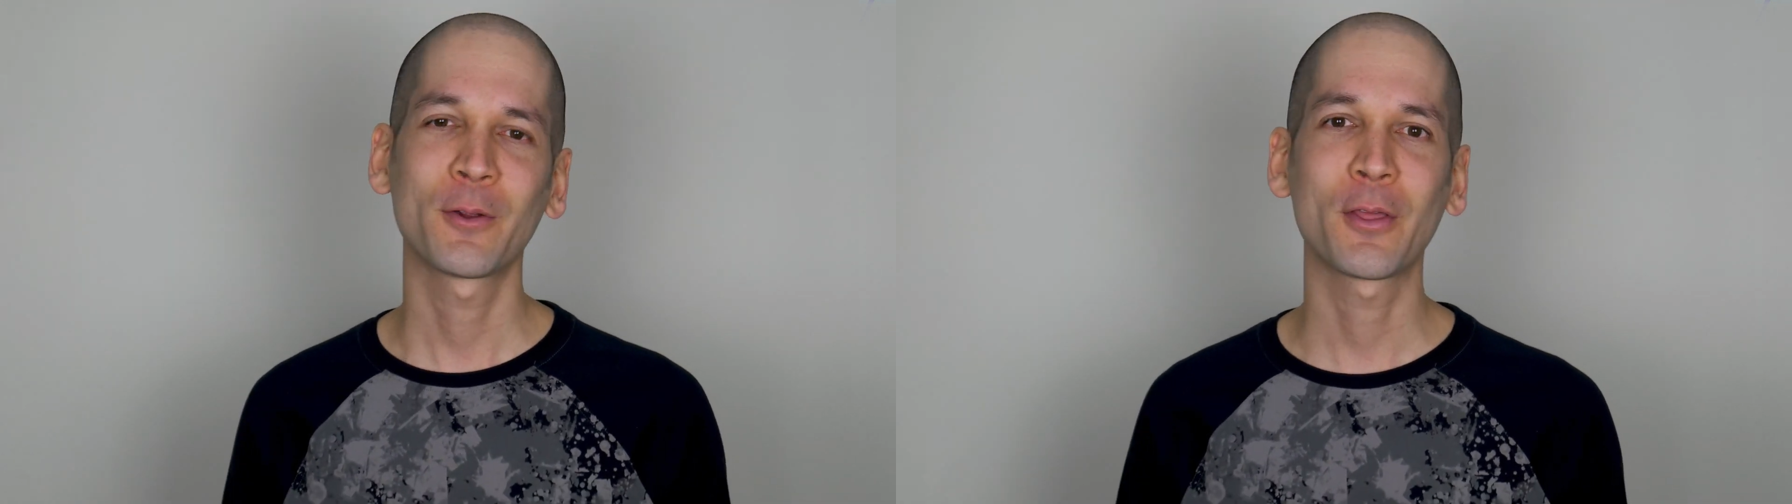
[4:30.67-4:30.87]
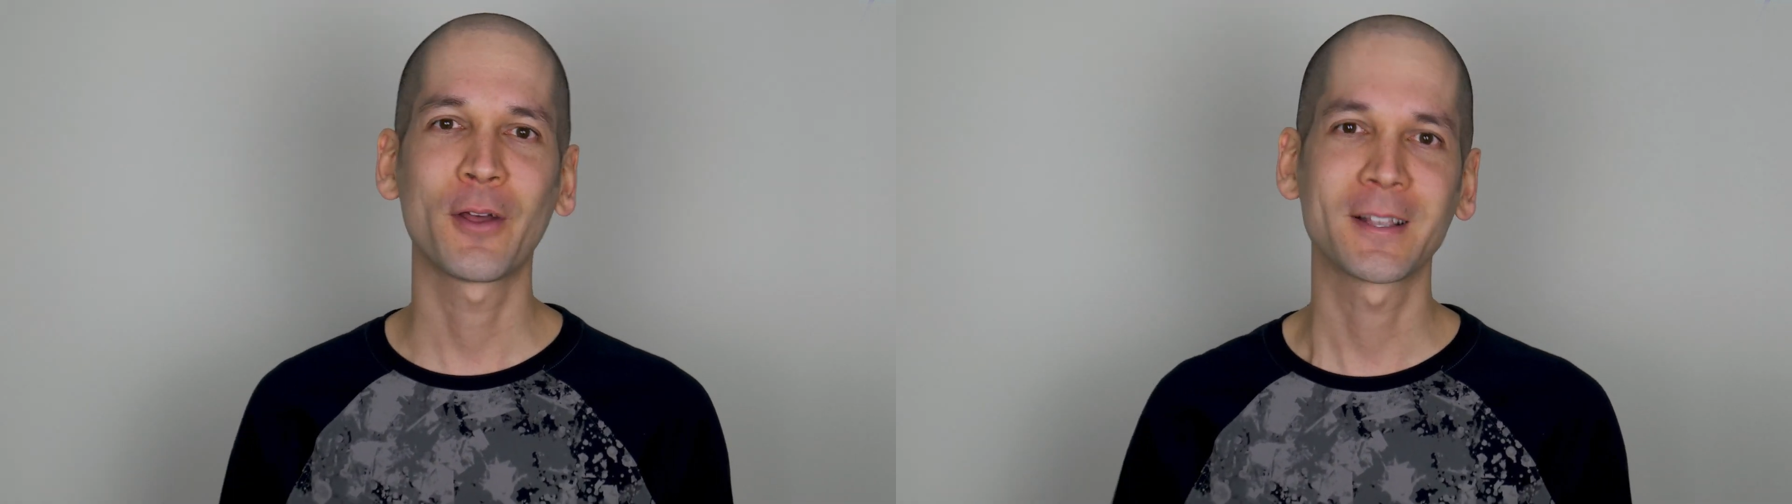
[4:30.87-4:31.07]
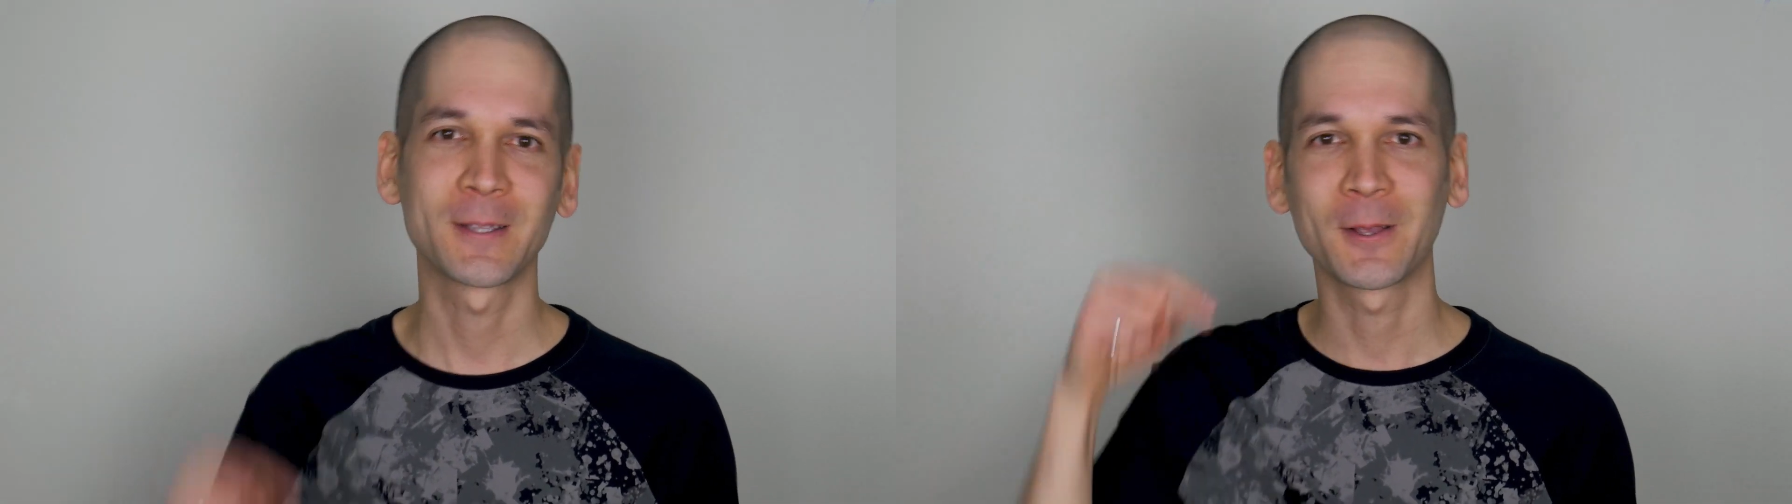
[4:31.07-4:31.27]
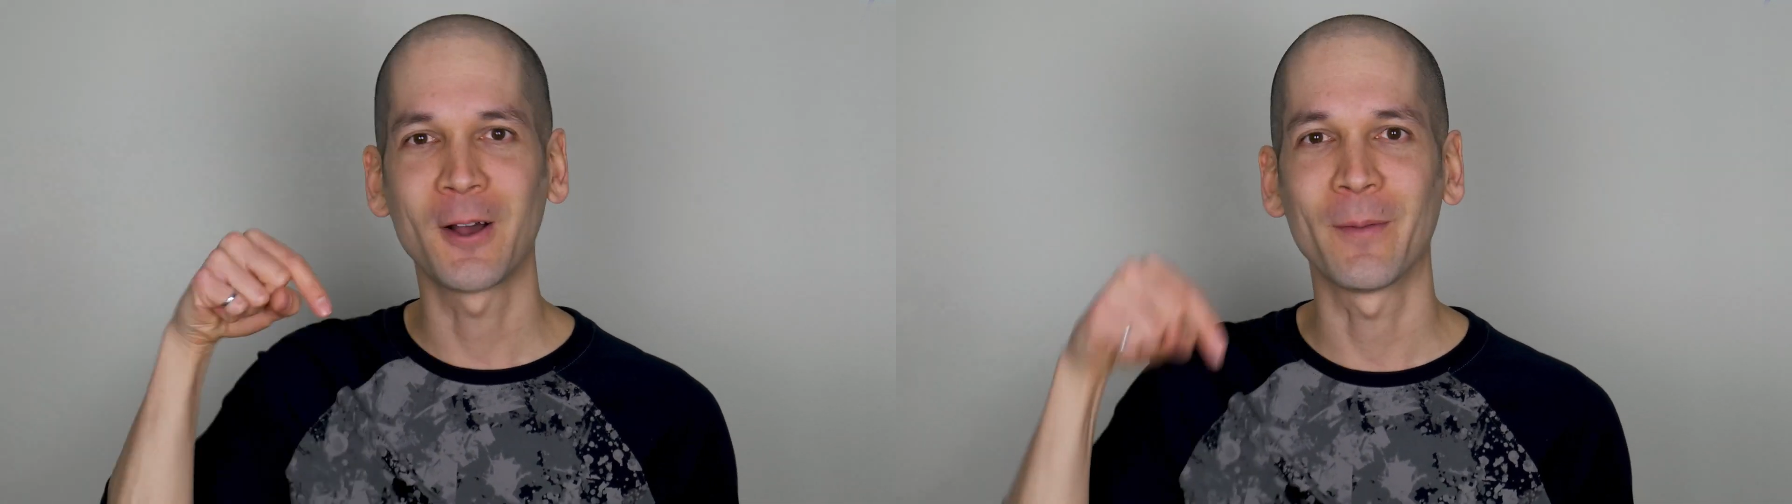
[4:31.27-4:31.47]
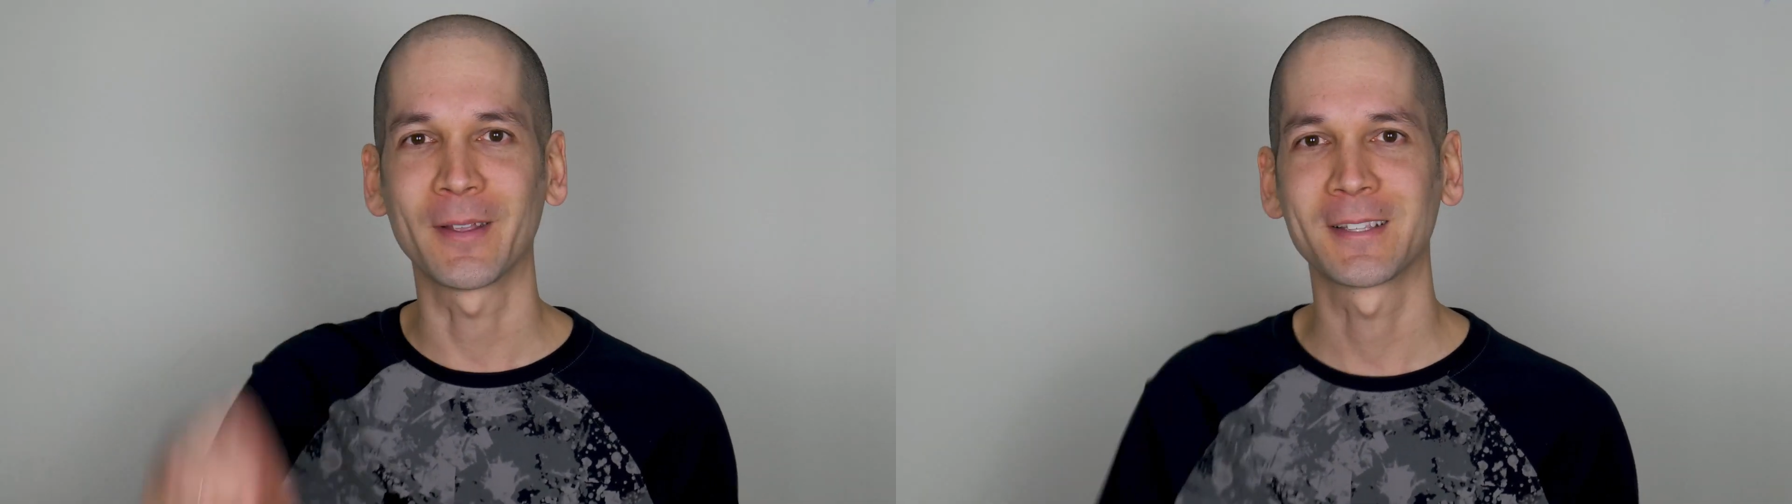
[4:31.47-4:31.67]
your thoughts in the
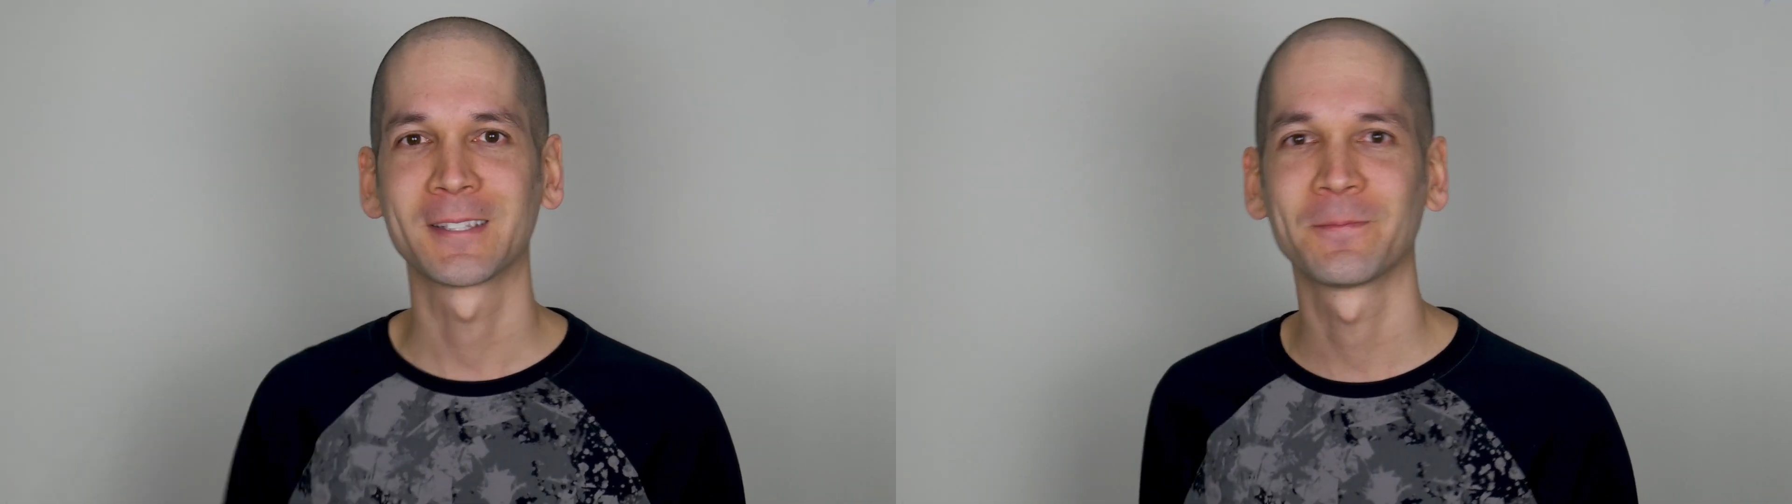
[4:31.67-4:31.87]
comments,